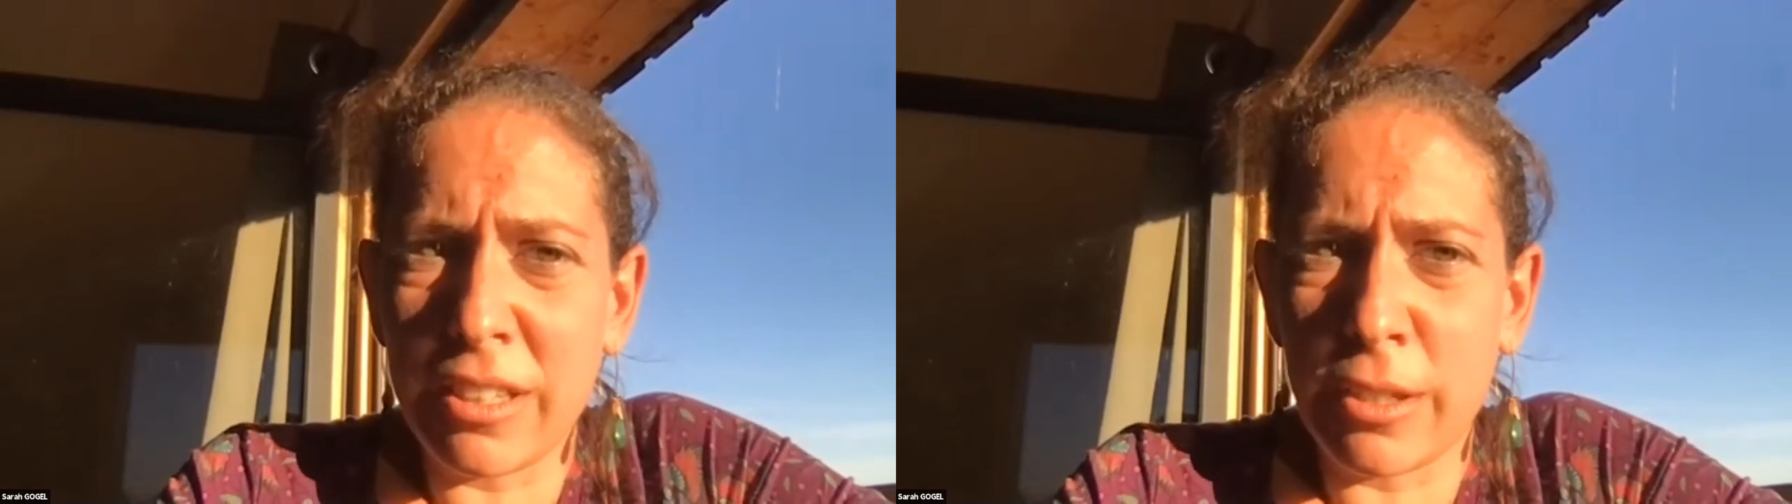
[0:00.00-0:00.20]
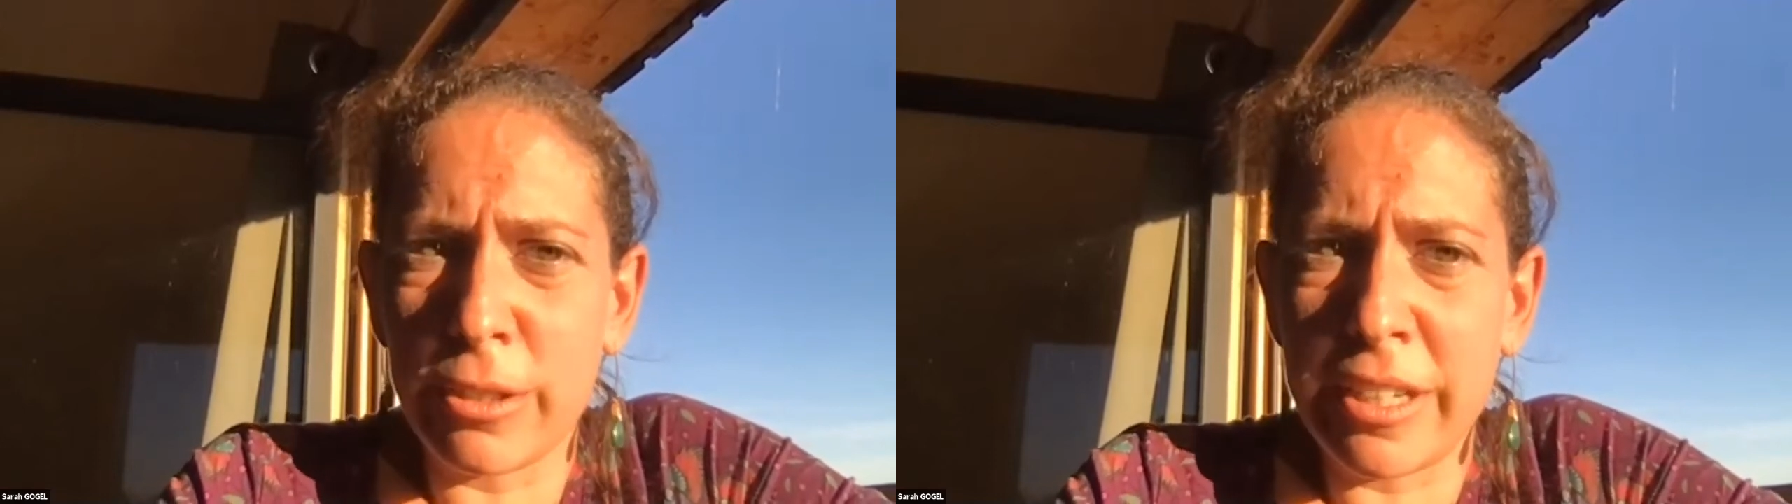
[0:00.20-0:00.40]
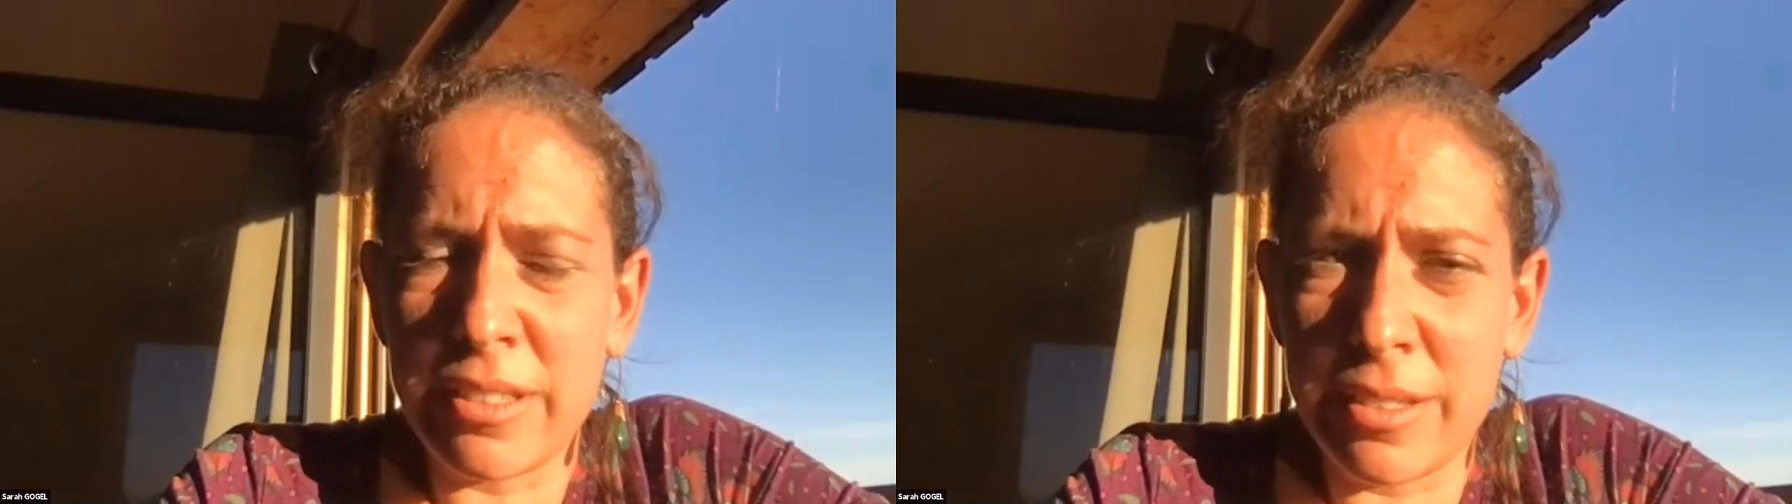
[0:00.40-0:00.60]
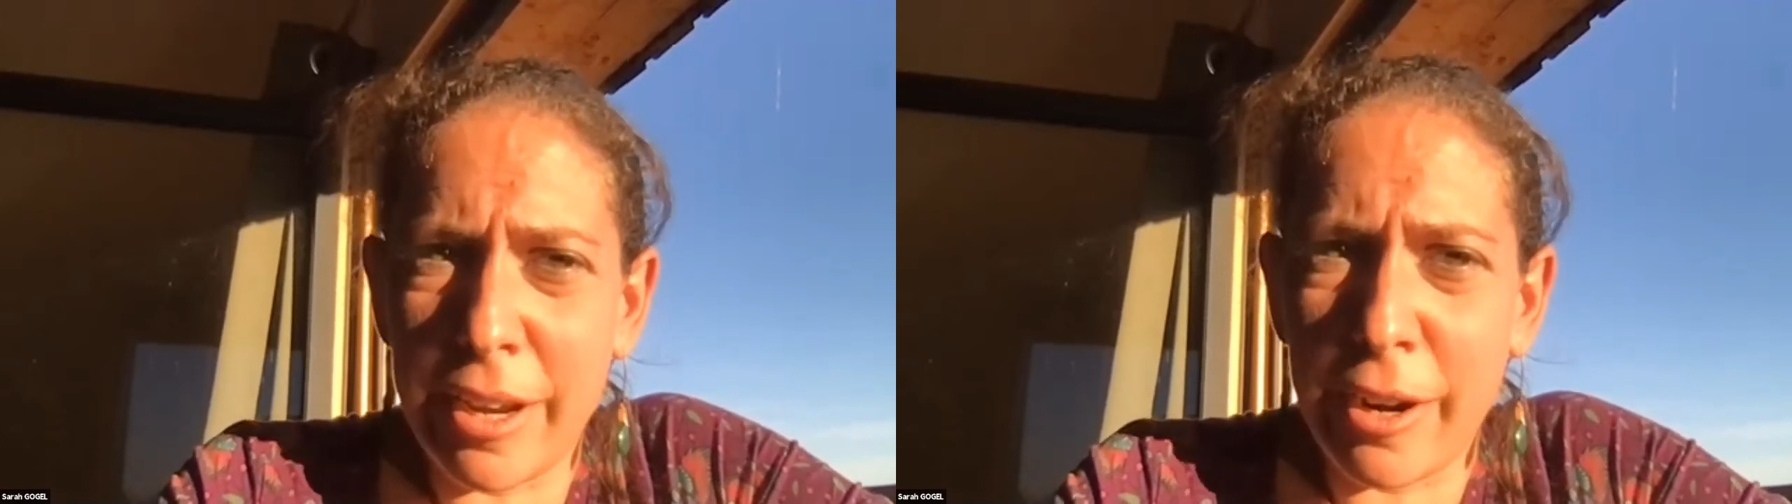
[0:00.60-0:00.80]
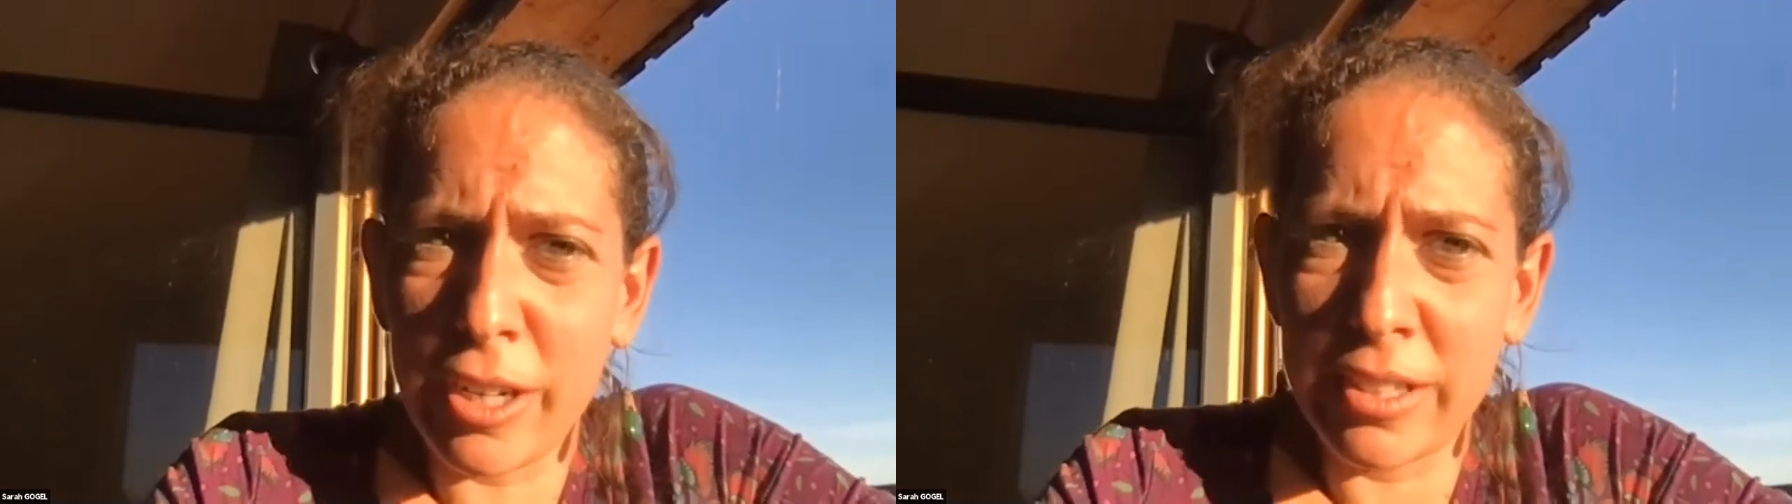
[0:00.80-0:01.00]
that are
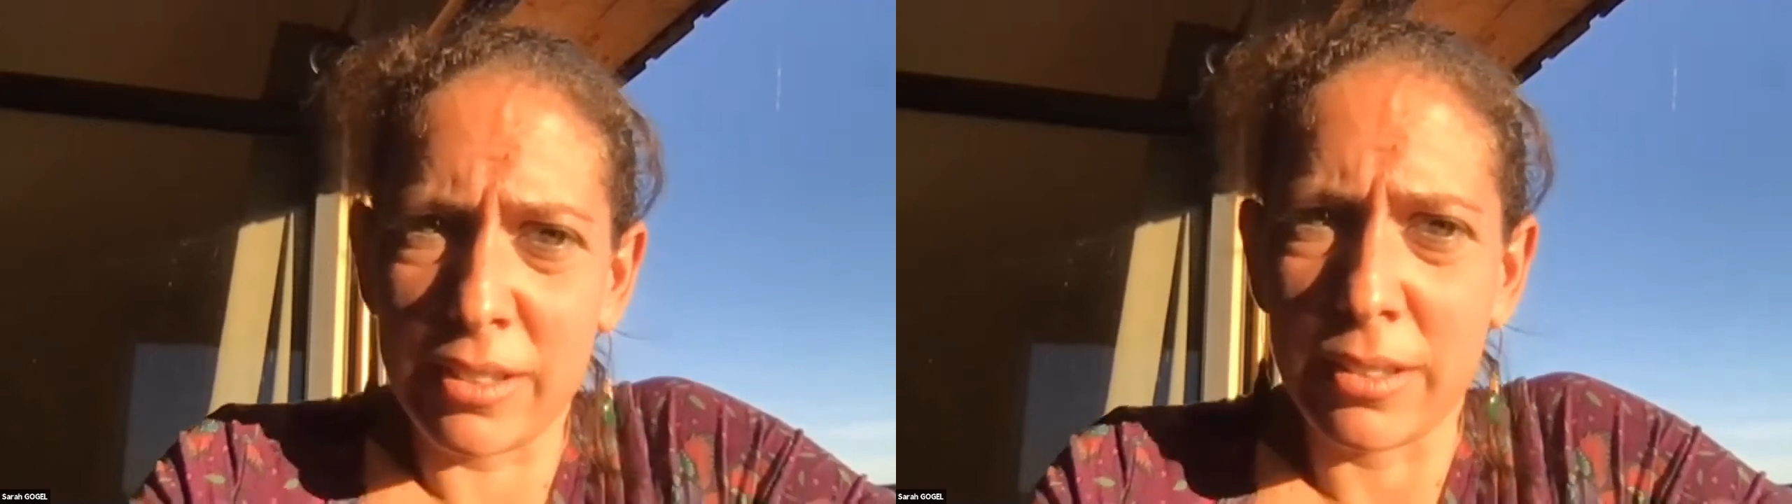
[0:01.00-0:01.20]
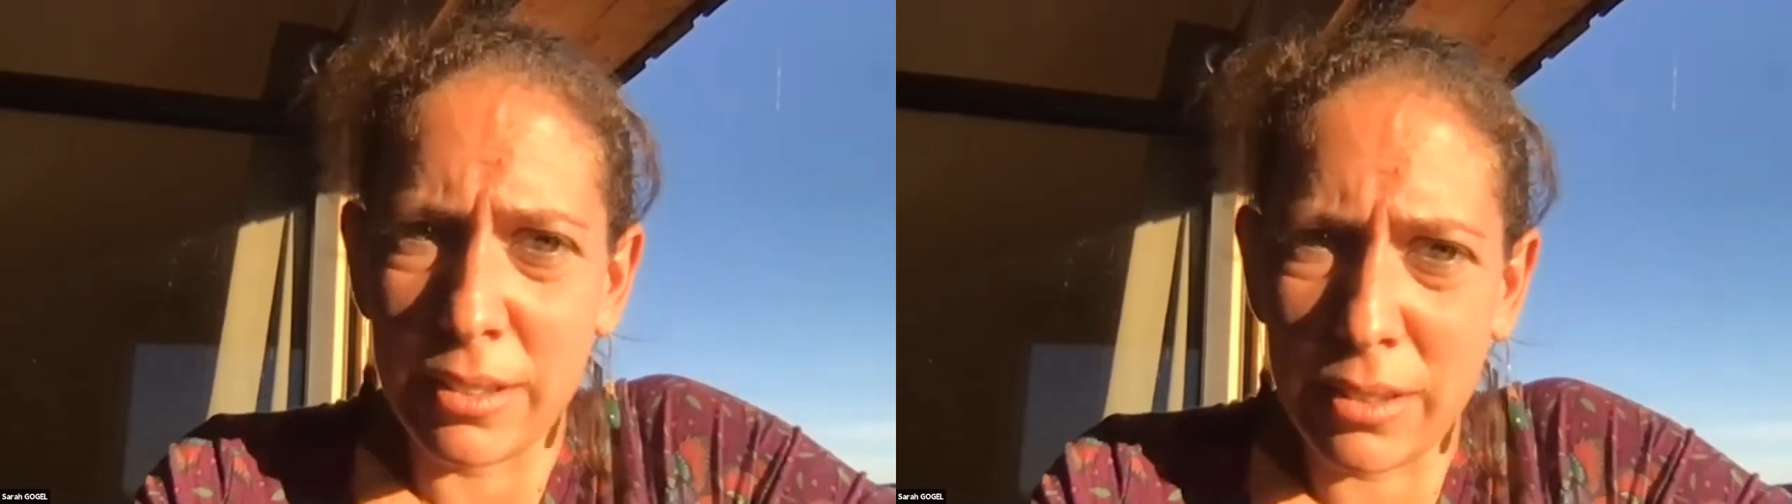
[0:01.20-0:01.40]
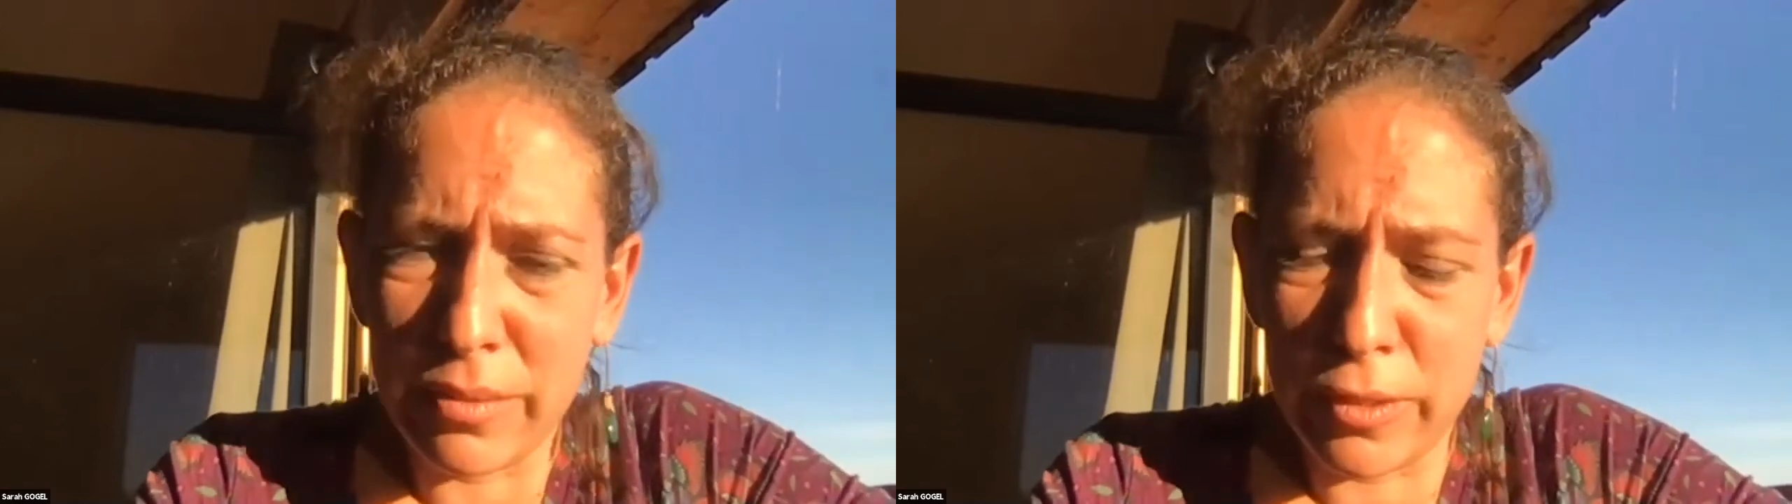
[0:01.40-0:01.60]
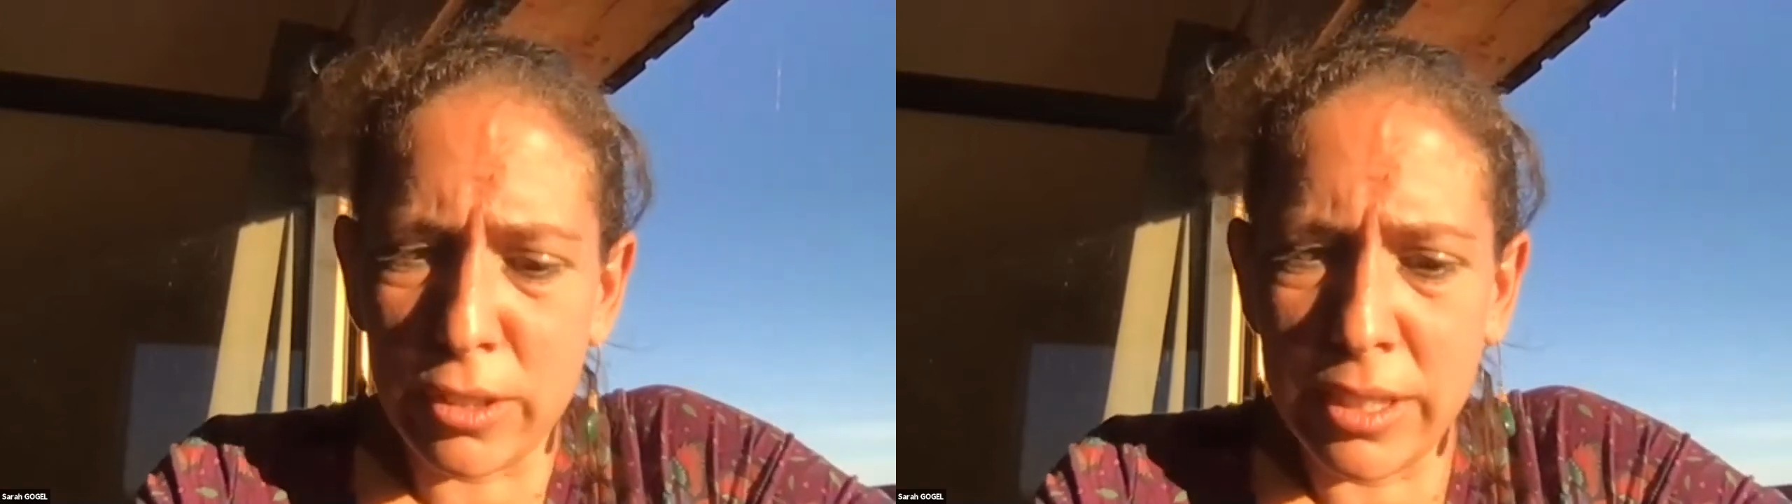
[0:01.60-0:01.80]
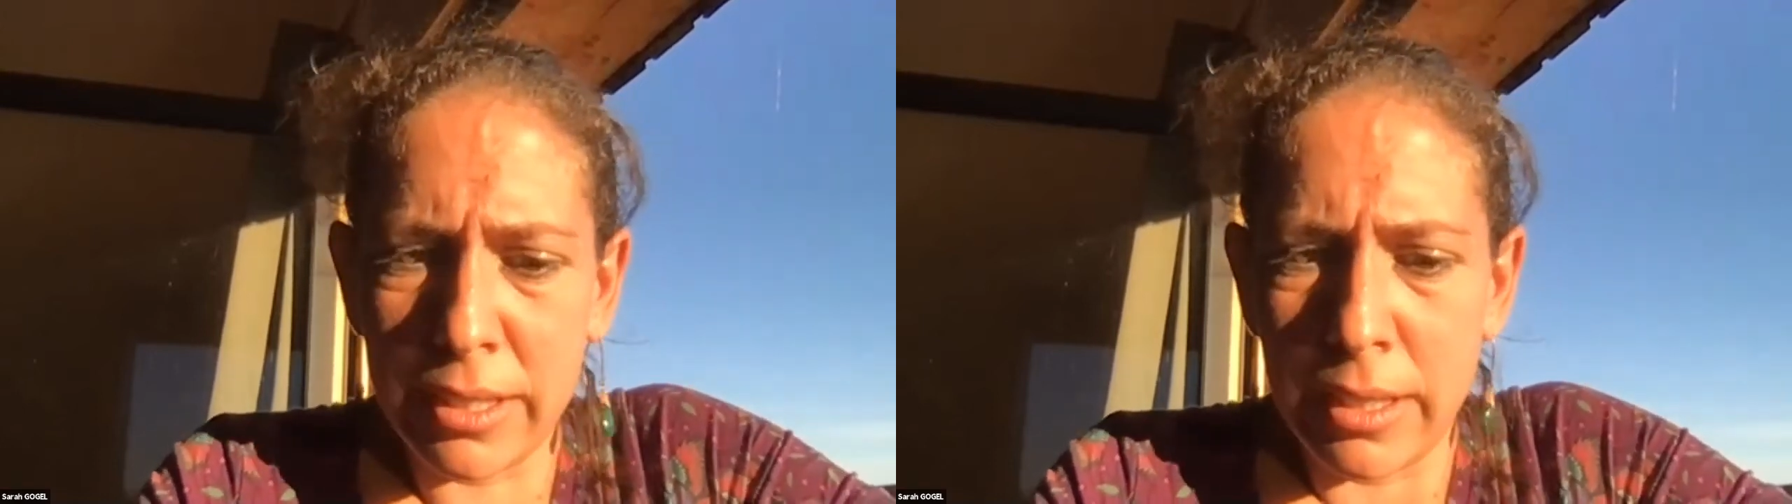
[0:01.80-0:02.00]
necessary to
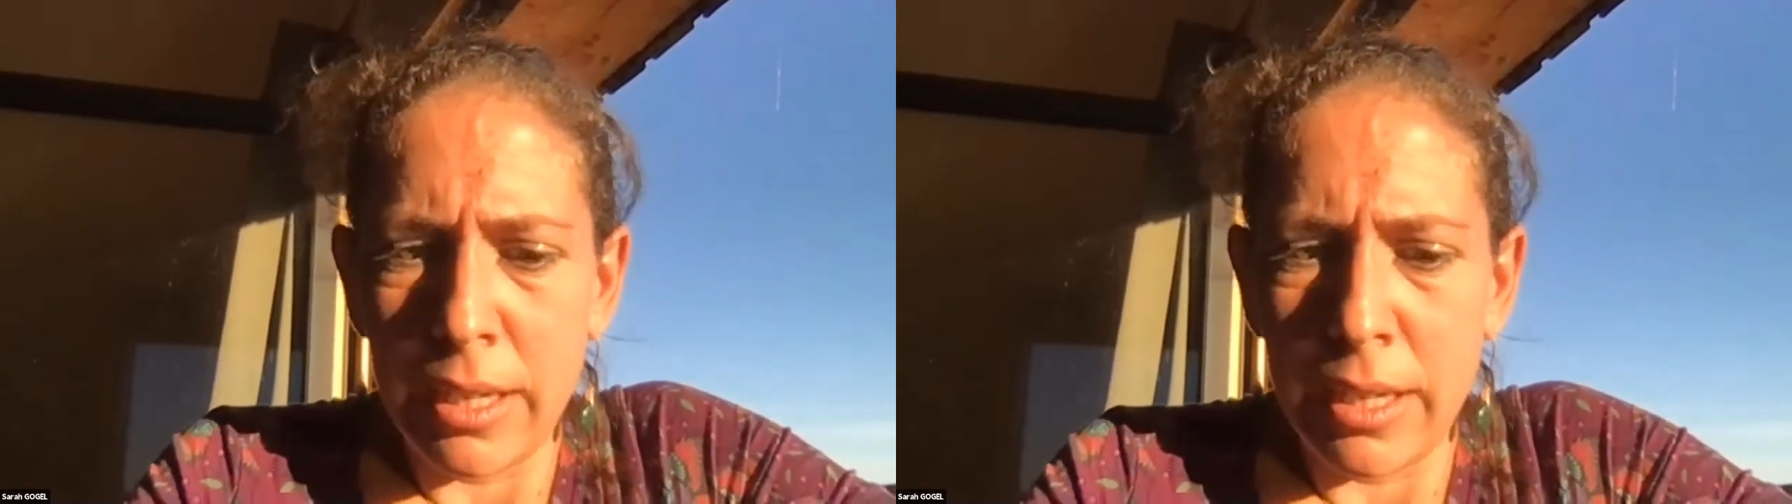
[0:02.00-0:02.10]
fully